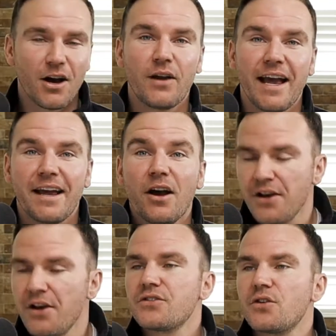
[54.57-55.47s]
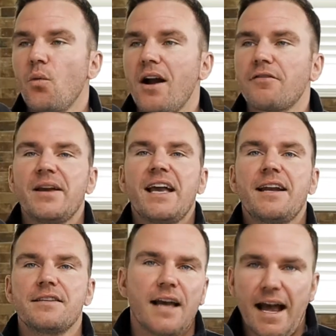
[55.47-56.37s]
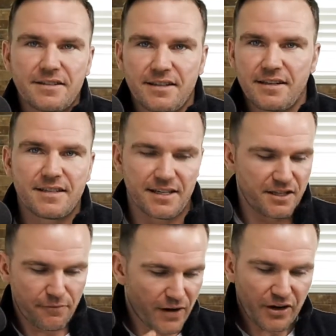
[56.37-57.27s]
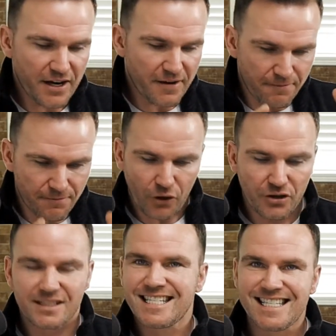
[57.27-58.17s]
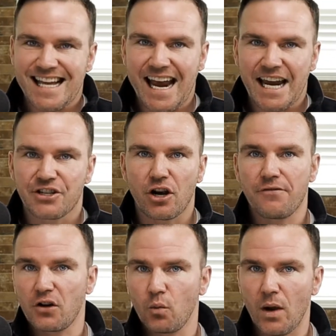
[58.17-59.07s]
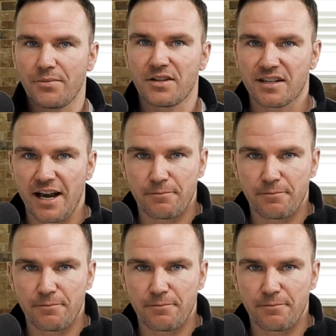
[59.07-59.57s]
okay, so wireframing in its essence is the very first stage of your web design